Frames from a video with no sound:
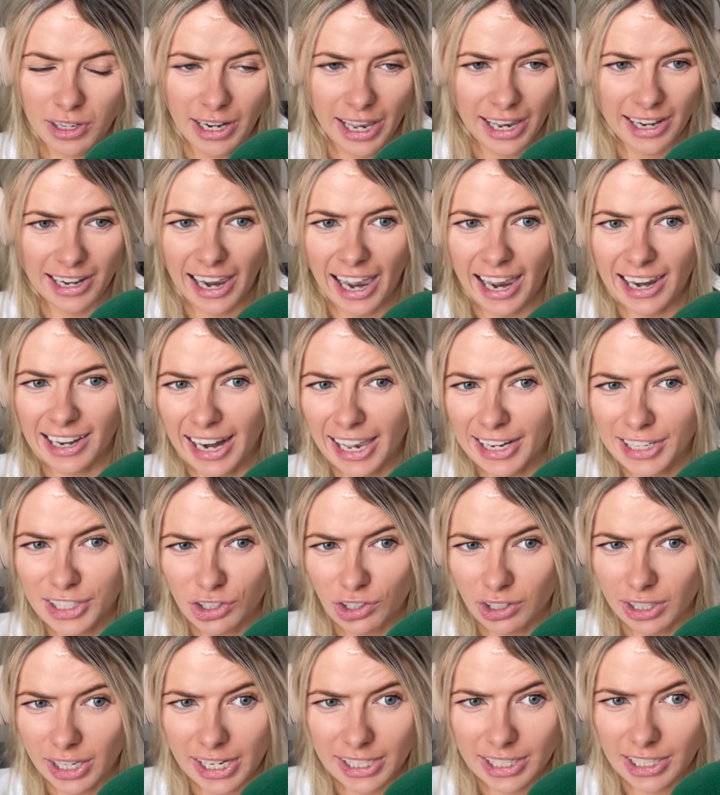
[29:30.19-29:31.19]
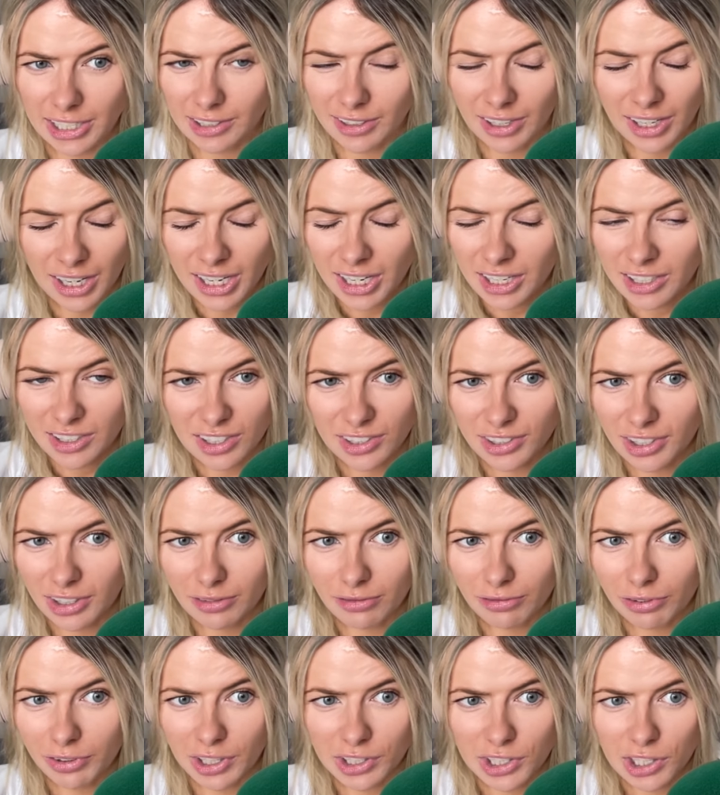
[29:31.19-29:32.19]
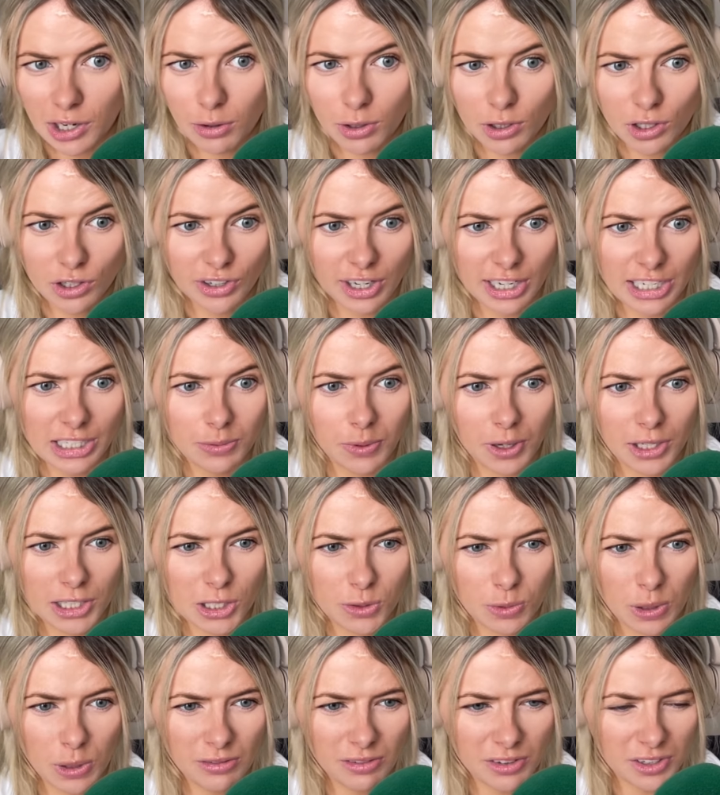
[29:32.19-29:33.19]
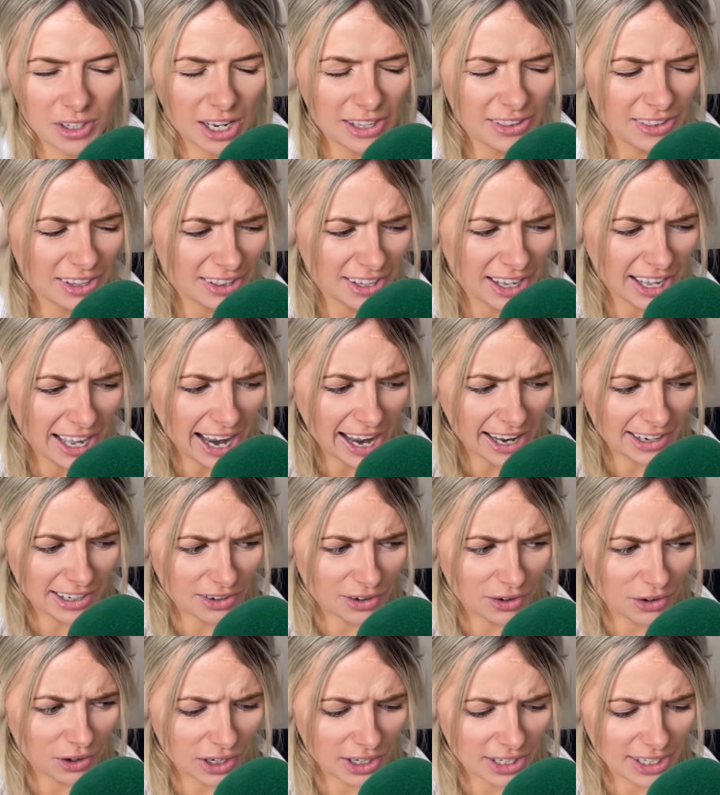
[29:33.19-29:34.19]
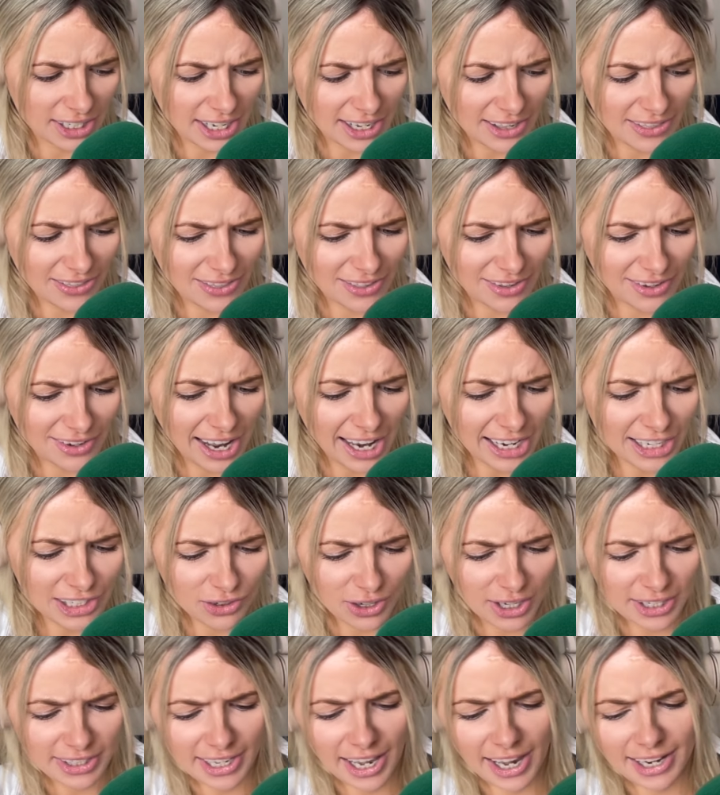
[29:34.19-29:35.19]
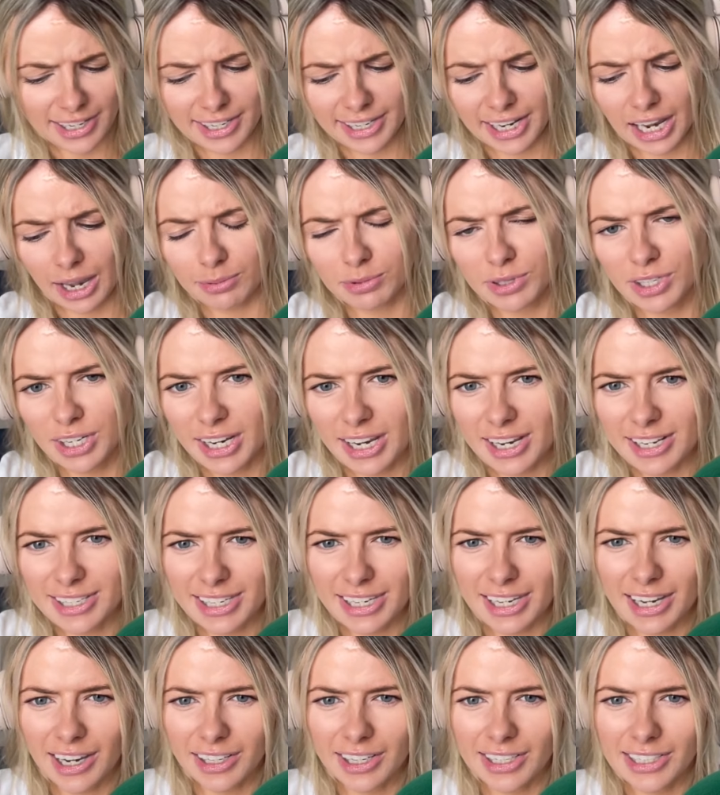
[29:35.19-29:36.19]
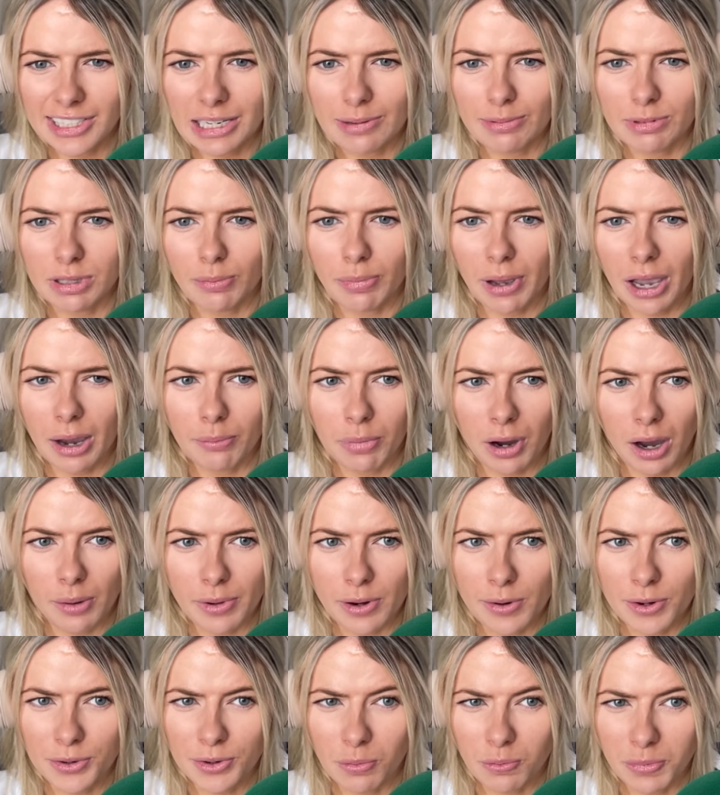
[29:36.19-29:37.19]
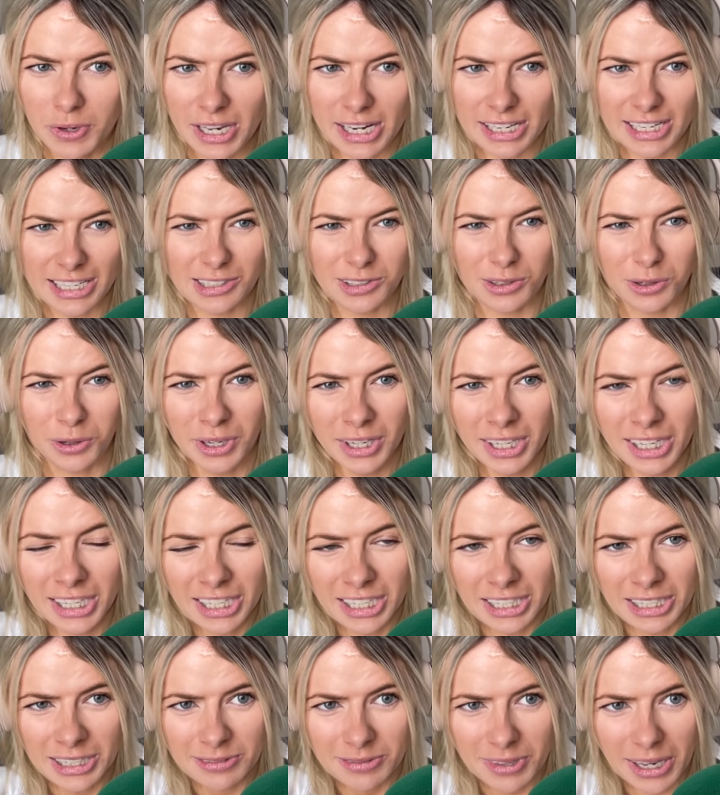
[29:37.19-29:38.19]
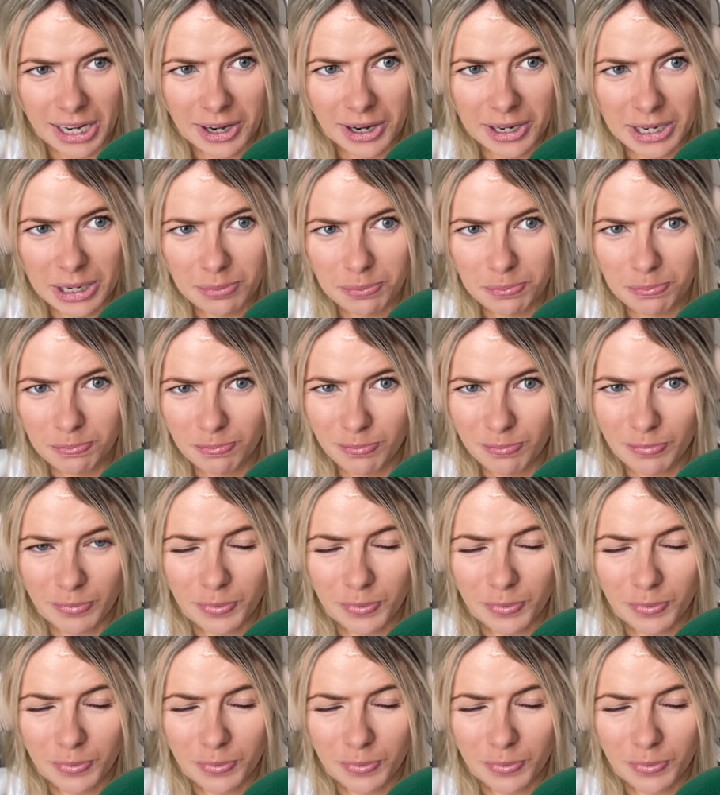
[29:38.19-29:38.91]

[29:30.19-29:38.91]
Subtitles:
And Lancia Lady just didn't finish out her race whatsoever. And then they had a horse in the next race, the Handicap Chase. He kind of seemed to bomb out completely. So that kind of